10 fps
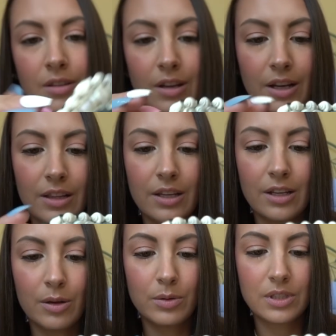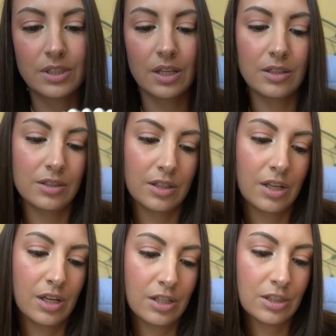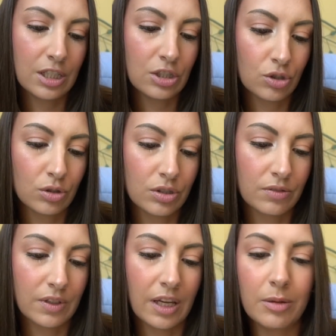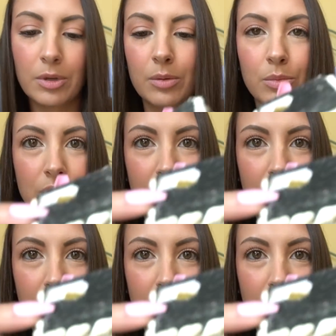I like how it says t-shirts of Cayman, but